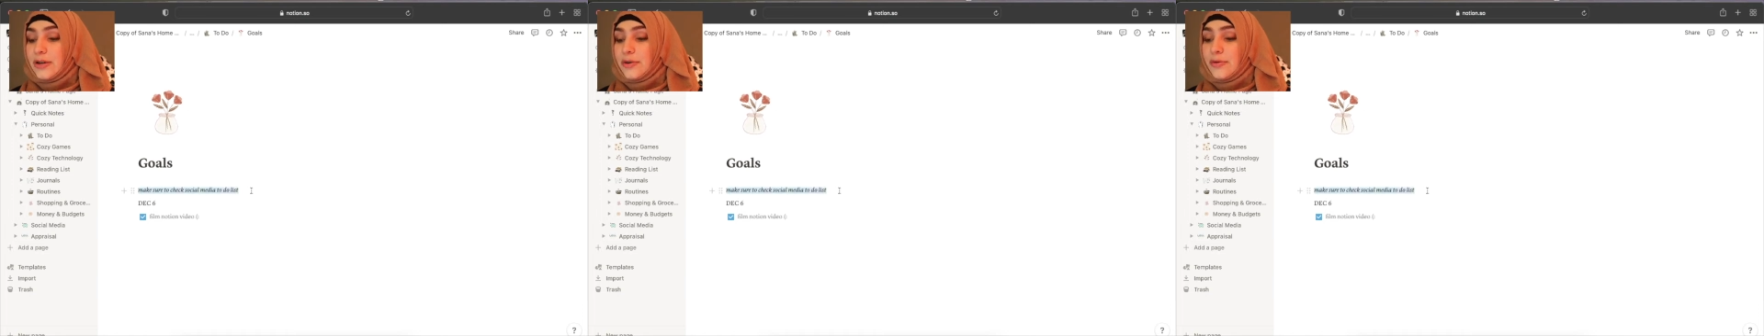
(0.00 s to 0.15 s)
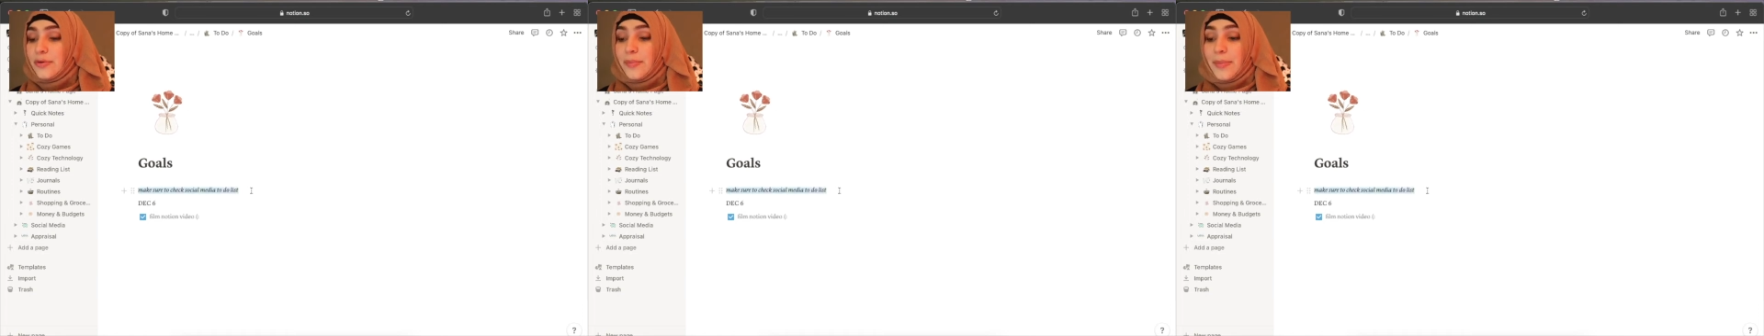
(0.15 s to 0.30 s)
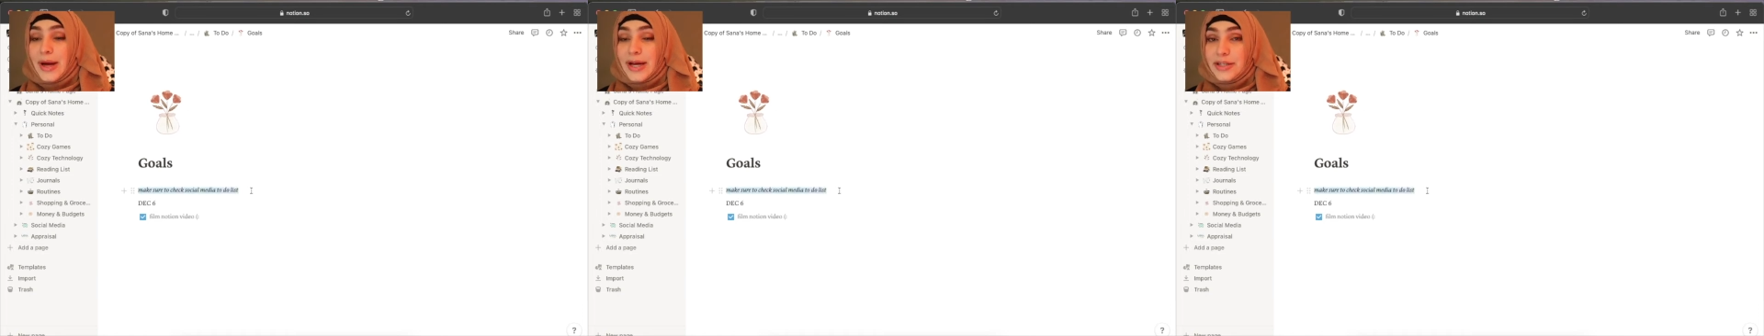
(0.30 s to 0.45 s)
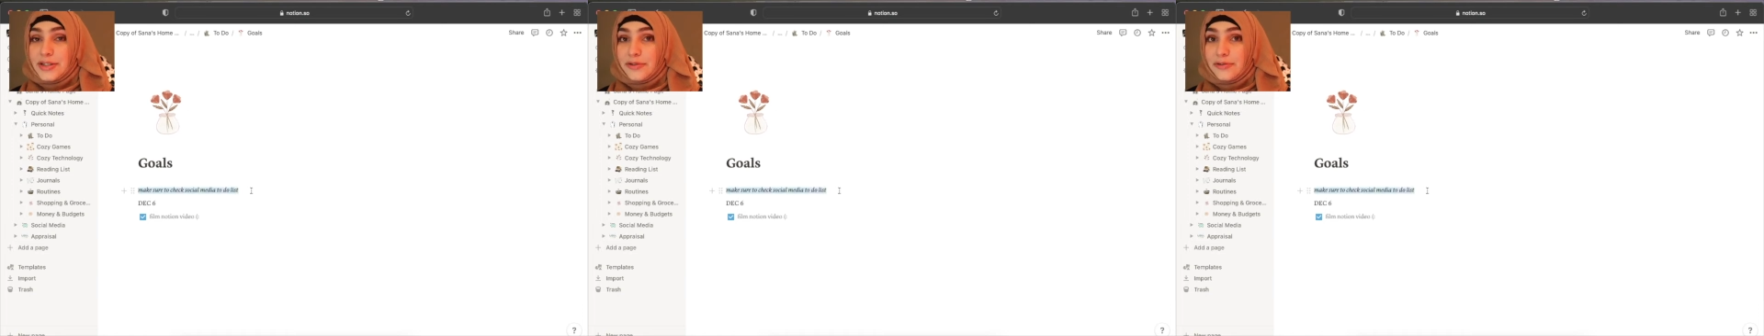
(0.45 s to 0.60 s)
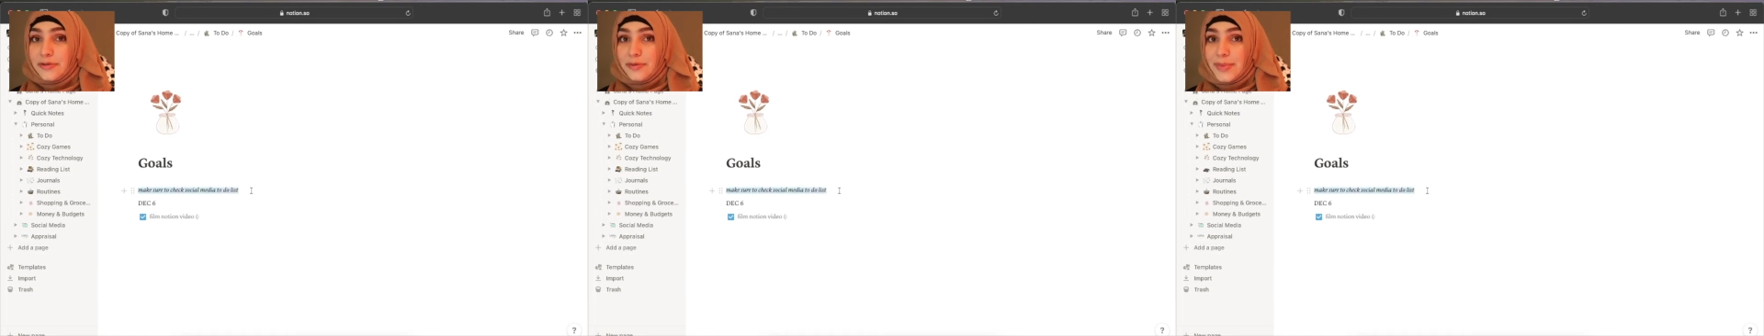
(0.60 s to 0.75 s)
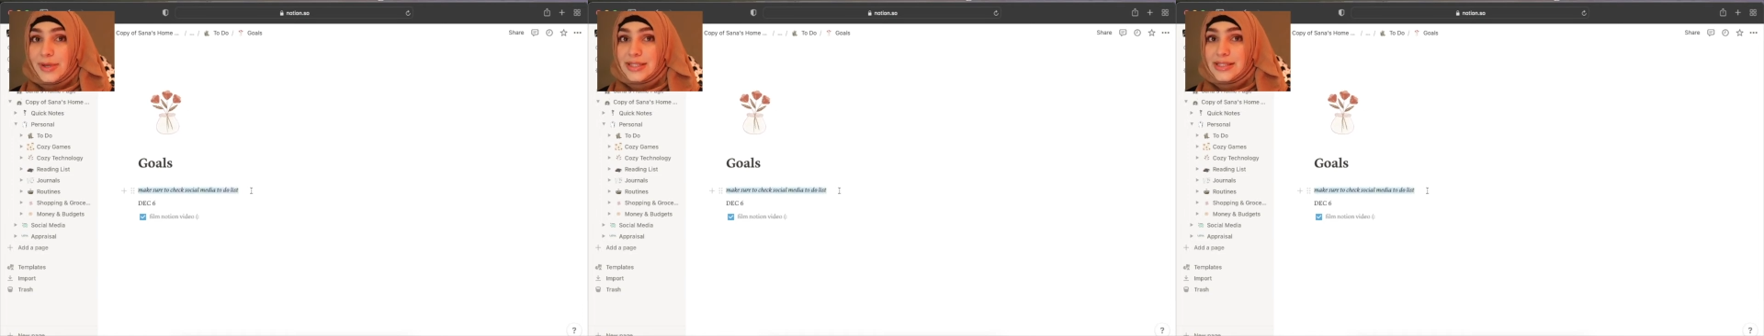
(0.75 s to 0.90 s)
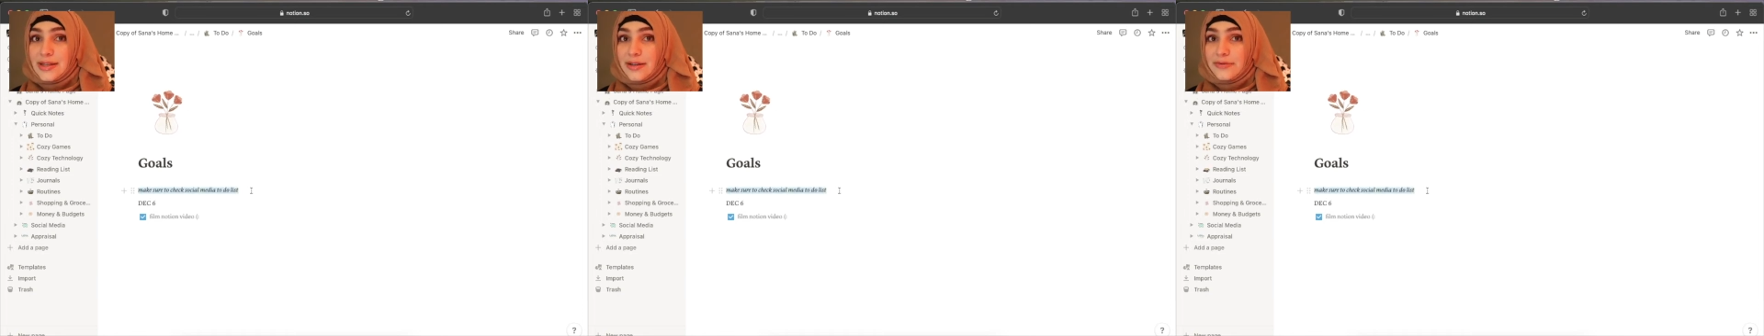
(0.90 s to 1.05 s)
little reminder
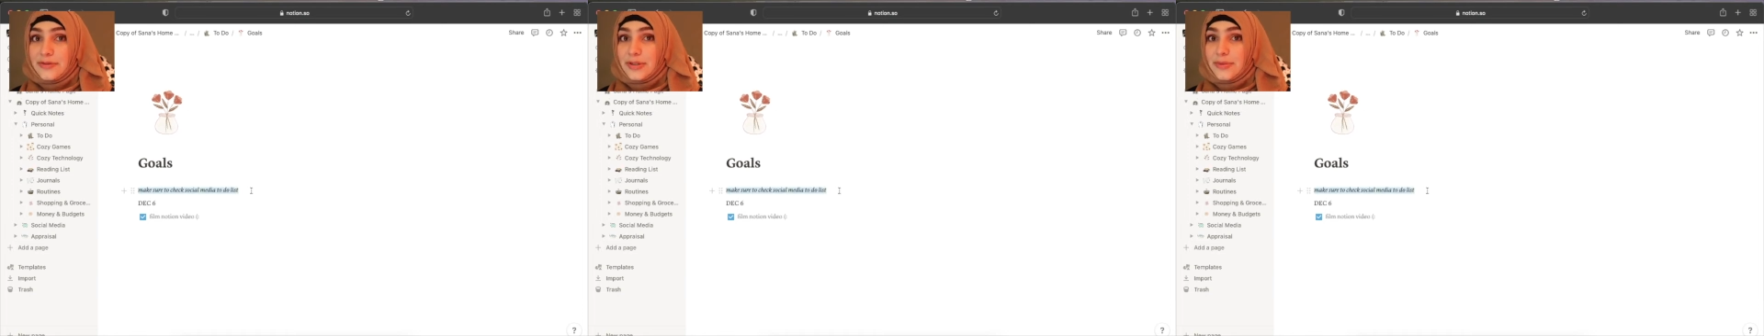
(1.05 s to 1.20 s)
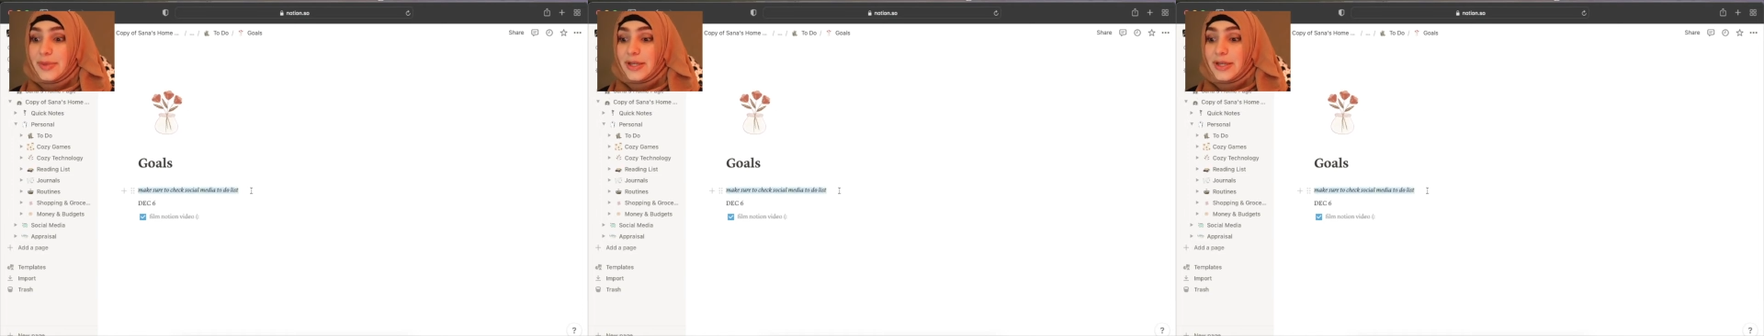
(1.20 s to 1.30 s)
for myself